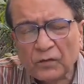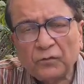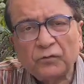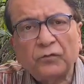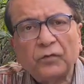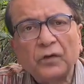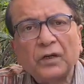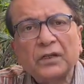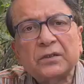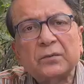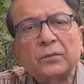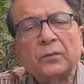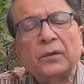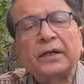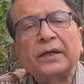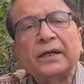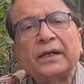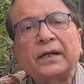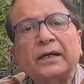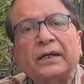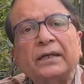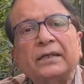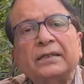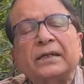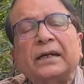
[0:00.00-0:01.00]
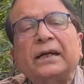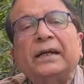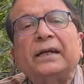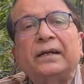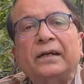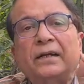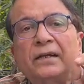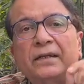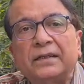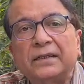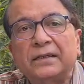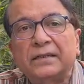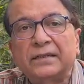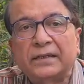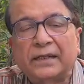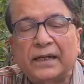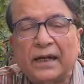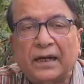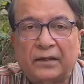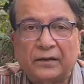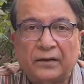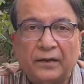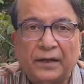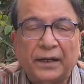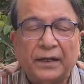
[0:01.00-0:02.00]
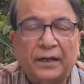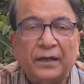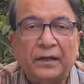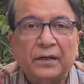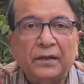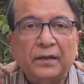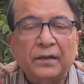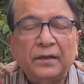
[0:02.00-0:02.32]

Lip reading: is intelligence gathering.